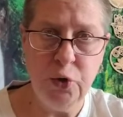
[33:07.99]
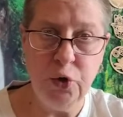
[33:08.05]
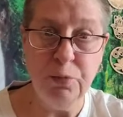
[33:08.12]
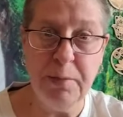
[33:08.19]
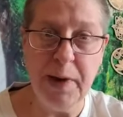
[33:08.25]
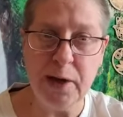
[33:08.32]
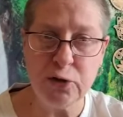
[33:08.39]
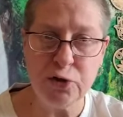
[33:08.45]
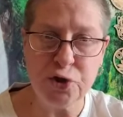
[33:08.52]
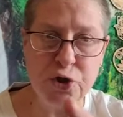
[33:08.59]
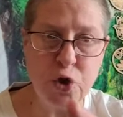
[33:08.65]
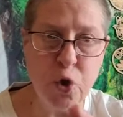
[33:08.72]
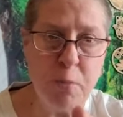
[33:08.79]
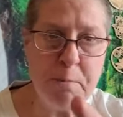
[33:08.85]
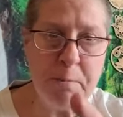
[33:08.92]
You matter
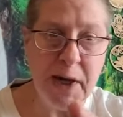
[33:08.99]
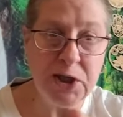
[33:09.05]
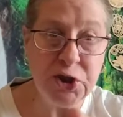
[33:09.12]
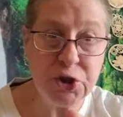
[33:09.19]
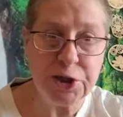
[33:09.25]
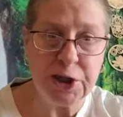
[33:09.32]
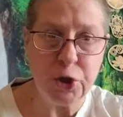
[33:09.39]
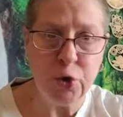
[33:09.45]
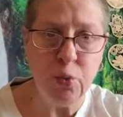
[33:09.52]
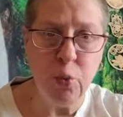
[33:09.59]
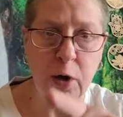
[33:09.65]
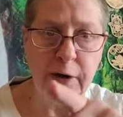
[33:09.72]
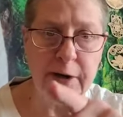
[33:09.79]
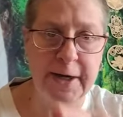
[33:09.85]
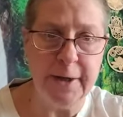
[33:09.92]
so much that you
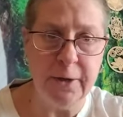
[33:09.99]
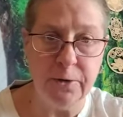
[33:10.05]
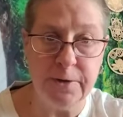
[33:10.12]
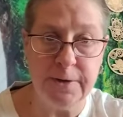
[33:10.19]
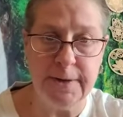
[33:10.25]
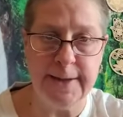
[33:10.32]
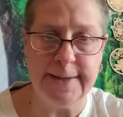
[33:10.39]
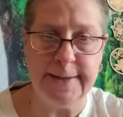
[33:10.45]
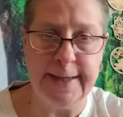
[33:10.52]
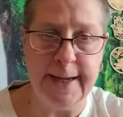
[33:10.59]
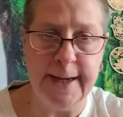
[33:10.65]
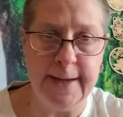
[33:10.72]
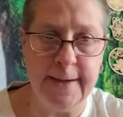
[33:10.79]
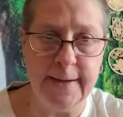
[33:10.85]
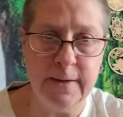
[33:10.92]
are here
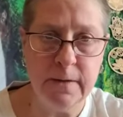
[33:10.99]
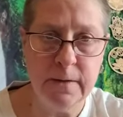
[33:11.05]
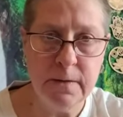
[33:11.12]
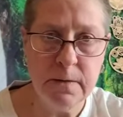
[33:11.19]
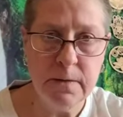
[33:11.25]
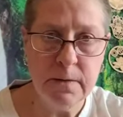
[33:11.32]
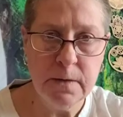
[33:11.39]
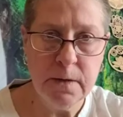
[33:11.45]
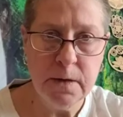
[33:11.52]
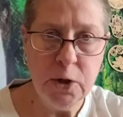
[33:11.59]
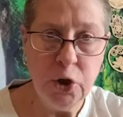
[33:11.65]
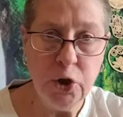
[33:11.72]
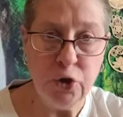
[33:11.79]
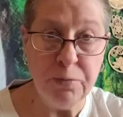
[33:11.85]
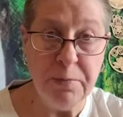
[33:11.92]
today.
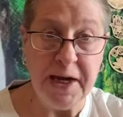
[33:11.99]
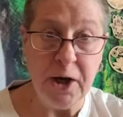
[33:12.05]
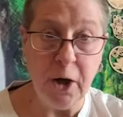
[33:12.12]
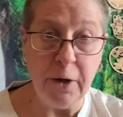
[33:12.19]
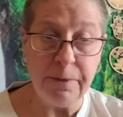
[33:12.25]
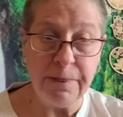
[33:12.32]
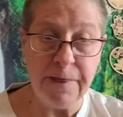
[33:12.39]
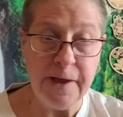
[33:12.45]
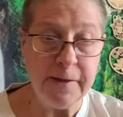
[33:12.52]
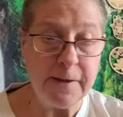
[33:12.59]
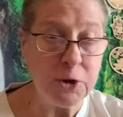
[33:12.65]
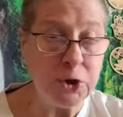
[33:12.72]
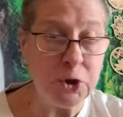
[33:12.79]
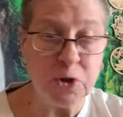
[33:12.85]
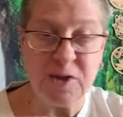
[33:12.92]
You may not think
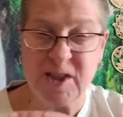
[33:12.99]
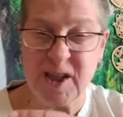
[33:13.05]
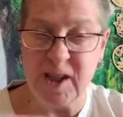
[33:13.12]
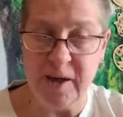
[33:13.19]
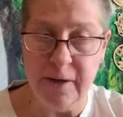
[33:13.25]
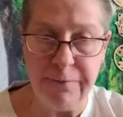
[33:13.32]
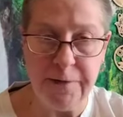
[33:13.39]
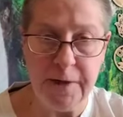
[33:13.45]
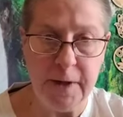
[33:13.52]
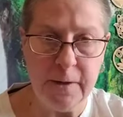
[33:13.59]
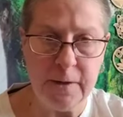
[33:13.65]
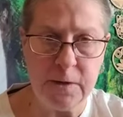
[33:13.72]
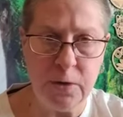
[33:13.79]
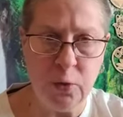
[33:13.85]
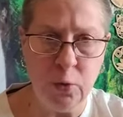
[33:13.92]
that you're
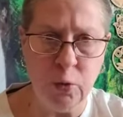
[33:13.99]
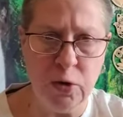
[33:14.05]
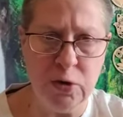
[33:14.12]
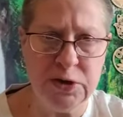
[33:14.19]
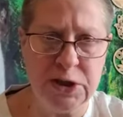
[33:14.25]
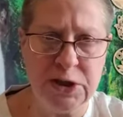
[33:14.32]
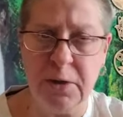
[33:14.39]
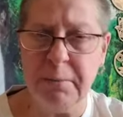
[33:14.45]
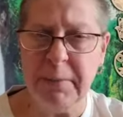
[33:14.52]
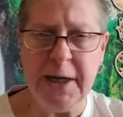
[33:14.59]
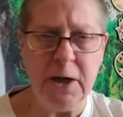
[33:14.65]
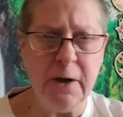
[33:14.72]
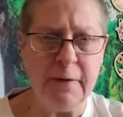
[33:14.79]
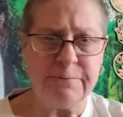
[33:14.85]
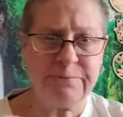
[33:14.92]
significant in the world, and you may
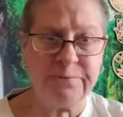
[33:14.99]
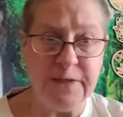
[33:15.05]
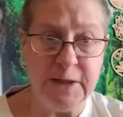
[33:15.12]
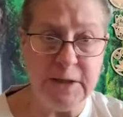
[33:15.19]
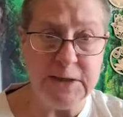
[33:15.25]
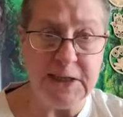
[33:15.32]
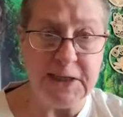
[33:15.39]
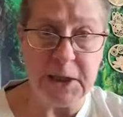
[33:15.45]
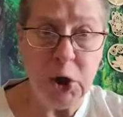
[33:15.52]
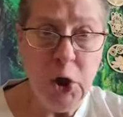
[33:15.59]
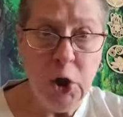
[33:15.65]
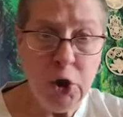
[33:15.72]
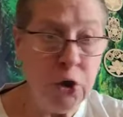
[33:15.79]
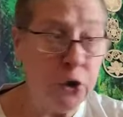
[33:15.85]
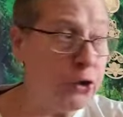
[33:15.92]
not feel like
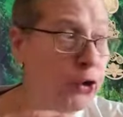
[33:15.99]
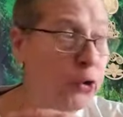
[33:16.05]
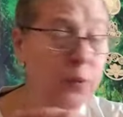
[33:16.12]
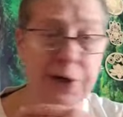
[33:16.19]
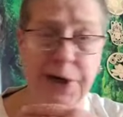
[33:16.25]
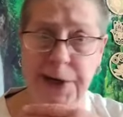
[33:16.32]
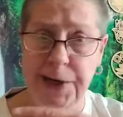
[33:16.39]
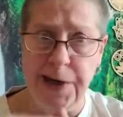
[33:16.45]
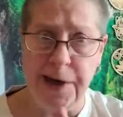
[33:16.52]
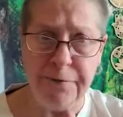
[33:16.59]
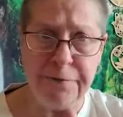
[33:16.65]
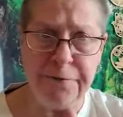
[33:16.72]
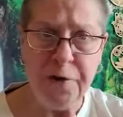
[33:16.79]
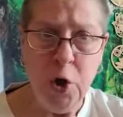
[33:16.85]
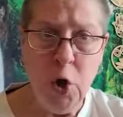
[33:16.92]
you're doing
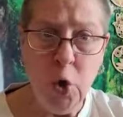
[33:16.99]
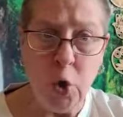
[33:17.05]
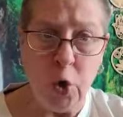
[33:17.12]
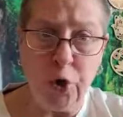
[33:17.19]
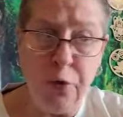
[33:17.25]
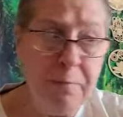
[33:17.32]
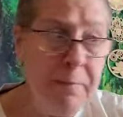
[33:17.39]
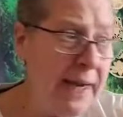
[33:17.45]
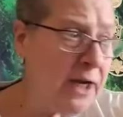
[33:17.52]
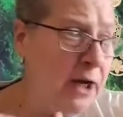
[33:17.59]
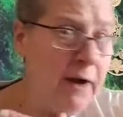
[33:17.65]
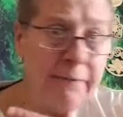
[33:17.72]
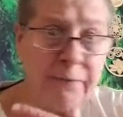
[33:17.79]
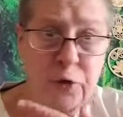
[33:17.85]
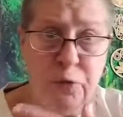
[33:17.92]
enough, or you
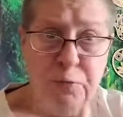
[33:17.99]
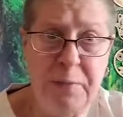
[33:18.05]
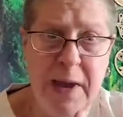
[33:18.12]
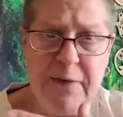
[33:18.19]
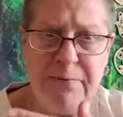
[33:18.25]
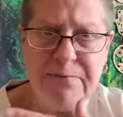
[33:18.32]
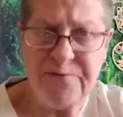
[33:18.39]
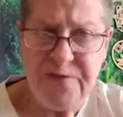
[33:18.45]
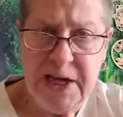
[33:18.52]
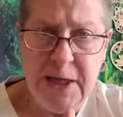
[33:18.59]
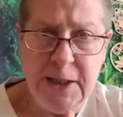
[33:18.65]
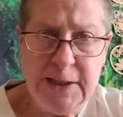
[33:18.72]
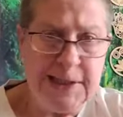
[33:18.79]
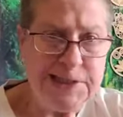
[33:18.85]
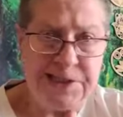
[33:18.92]
may
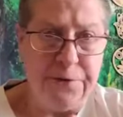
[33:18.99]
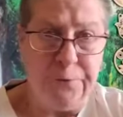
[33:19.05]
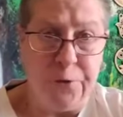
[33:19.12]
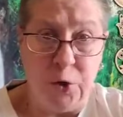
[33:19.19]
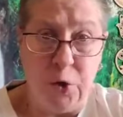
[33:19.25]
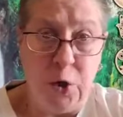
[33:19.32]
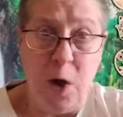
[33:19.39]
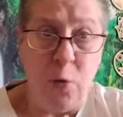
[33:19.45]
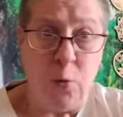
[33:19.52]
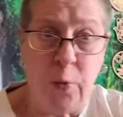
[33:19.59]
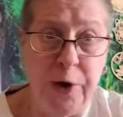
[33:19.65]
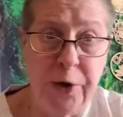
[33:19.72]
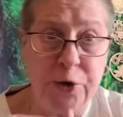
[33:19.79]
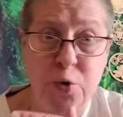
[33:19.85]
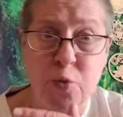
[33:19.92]
feel as if you're not
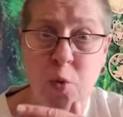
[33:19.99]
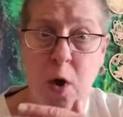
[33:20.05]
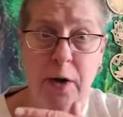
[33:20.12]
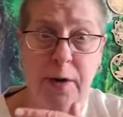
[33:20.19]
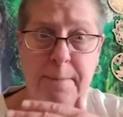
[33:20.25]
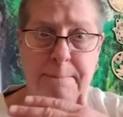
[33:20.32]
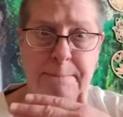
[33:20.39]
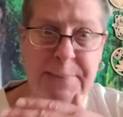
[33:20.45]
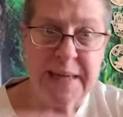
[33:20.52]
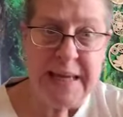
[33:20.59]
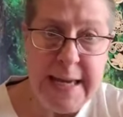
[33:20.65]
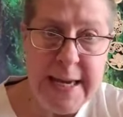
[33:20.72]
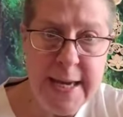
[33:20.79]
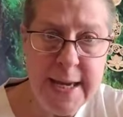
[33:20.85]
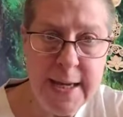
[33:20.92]
where you want to
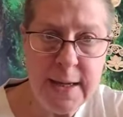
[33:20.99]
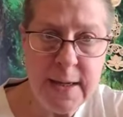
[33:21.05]
be.